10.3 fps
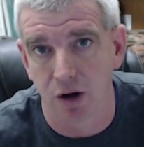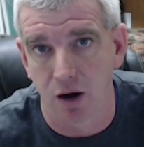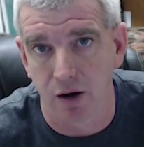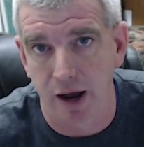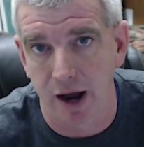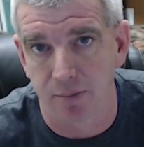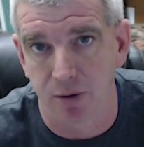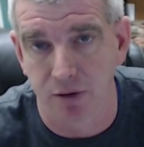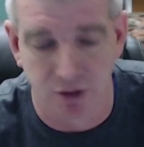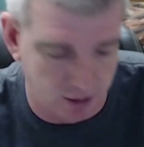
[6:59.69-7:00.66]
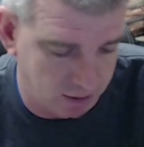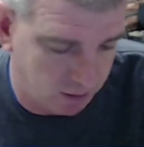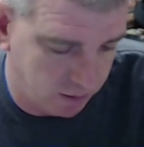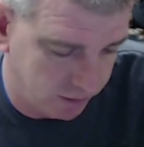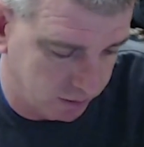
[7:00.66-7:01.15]
on how to pull a
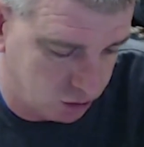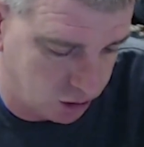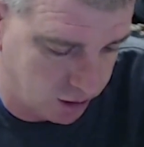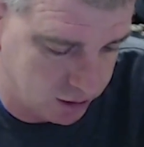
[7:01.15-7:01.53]
turbo on those trucks,